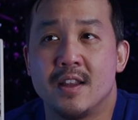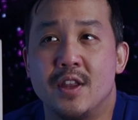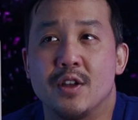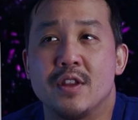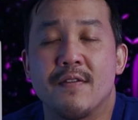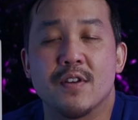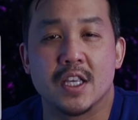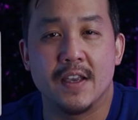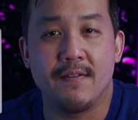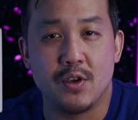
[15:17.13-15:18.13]
they'll never
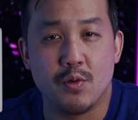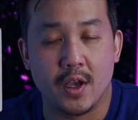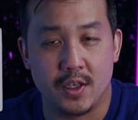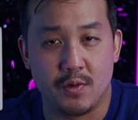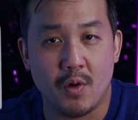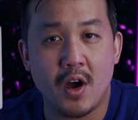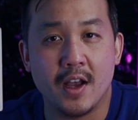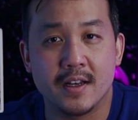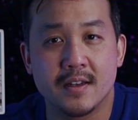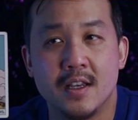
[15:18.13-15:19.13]
give you what you
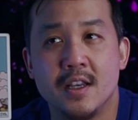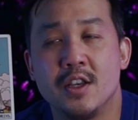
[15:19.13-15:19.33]
want,